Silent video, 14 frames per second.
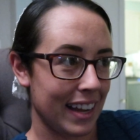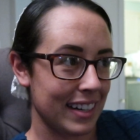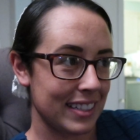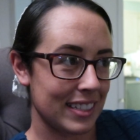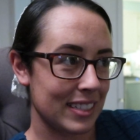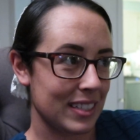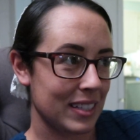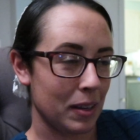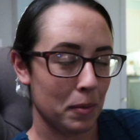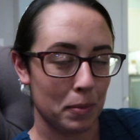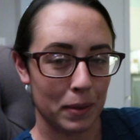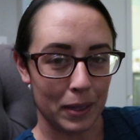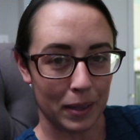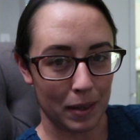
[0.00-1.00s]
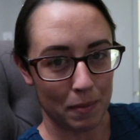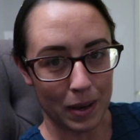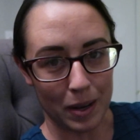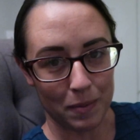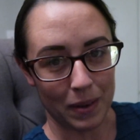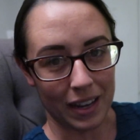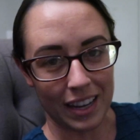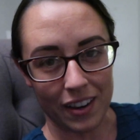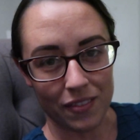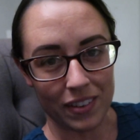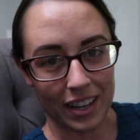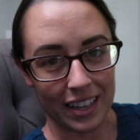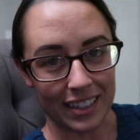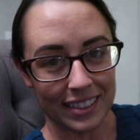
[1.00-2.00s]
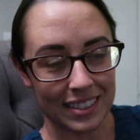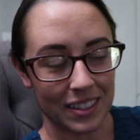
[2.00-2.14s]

That just completely made my evening.